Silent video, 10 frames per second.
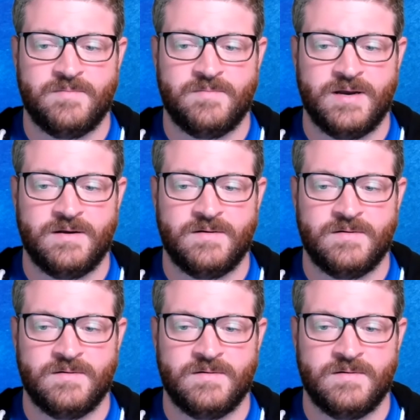But
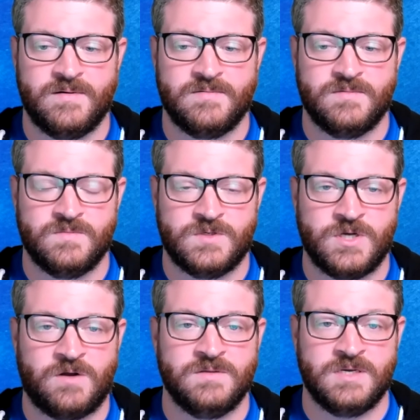
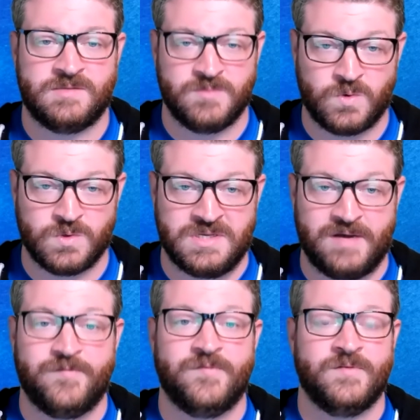Salt does some cool
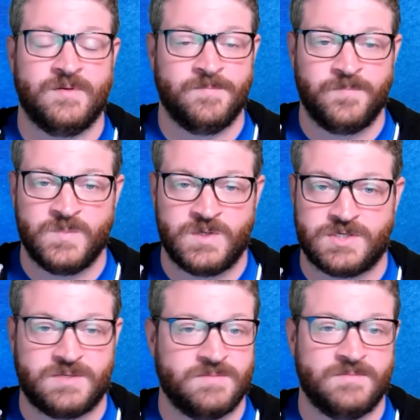stuff. Just,